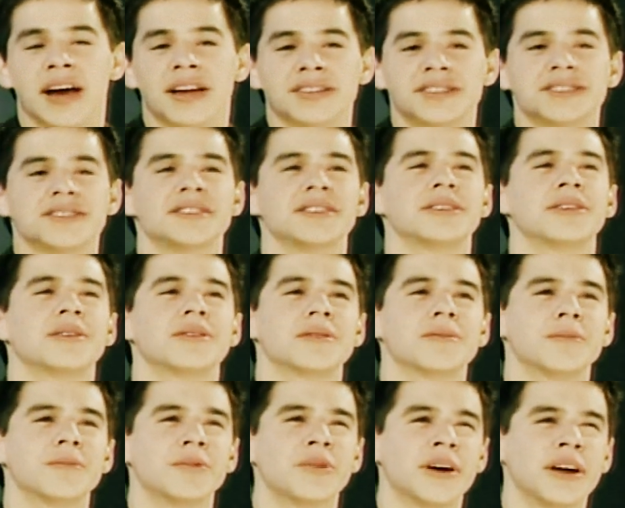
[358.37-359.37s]
I just, you know,
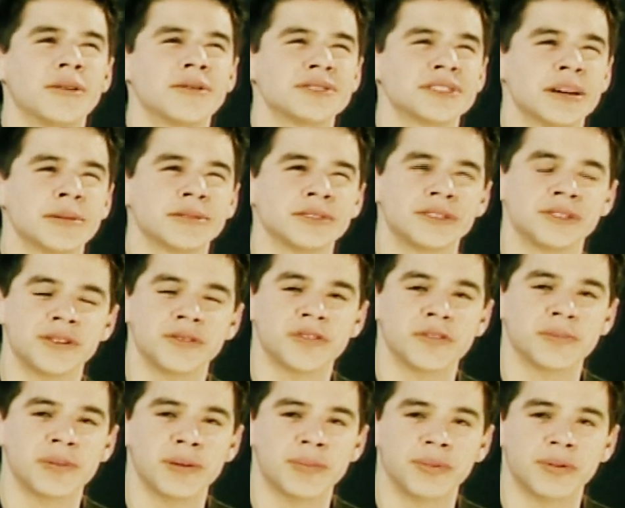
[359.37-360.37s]
what it was able to do
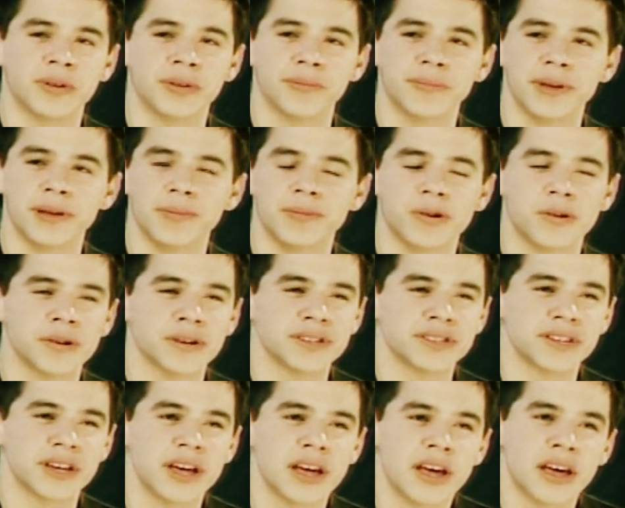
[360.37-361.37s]
for people, and people
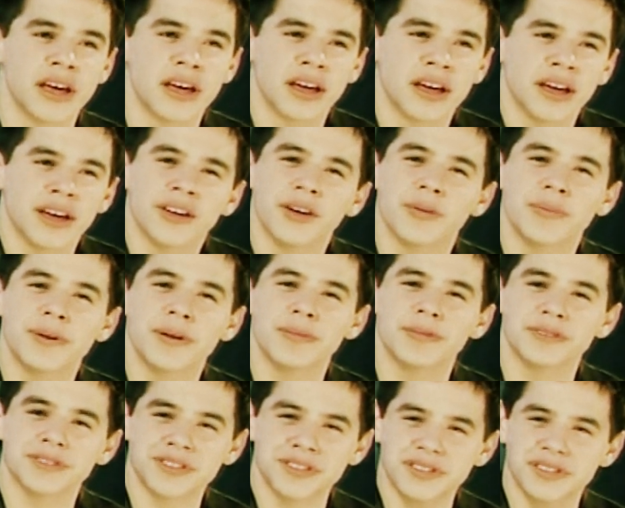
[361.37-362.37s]
always, you know,
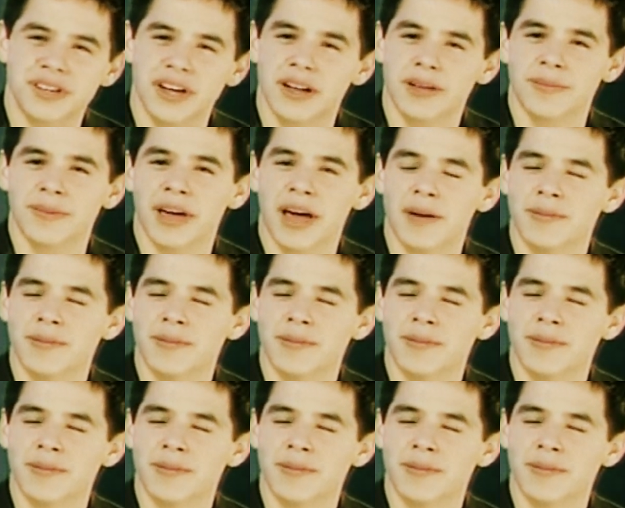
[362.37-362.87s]
people telling me